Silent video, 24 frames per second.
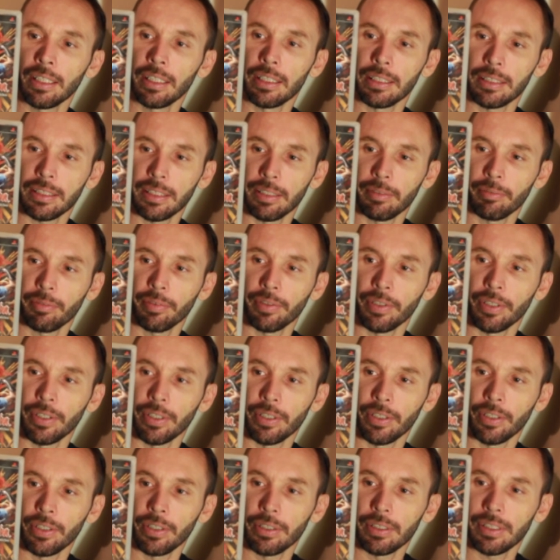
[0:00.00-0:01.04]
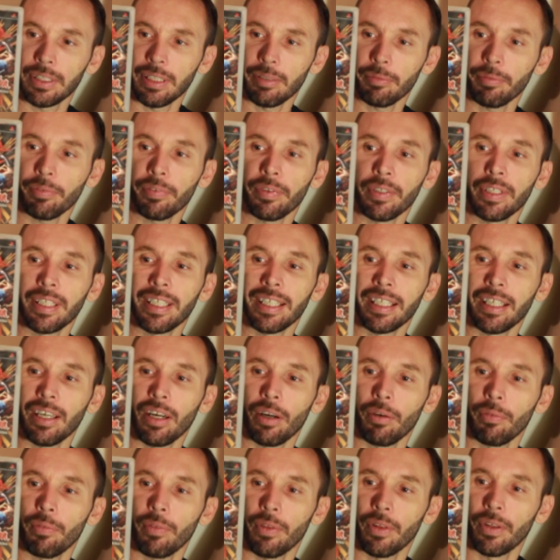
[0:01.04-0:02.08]
the Symphony
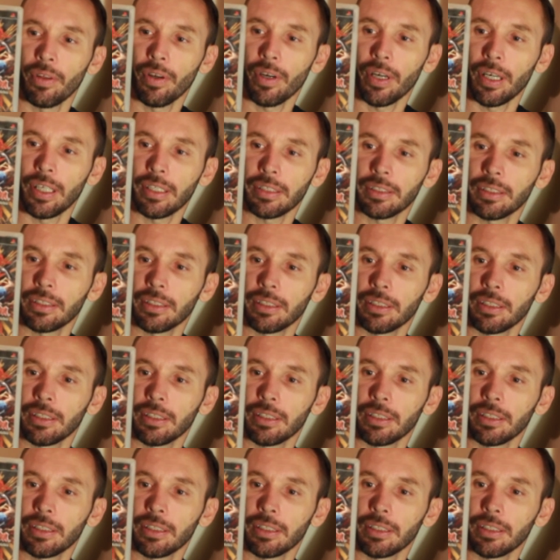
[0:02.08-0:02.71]
of the Night,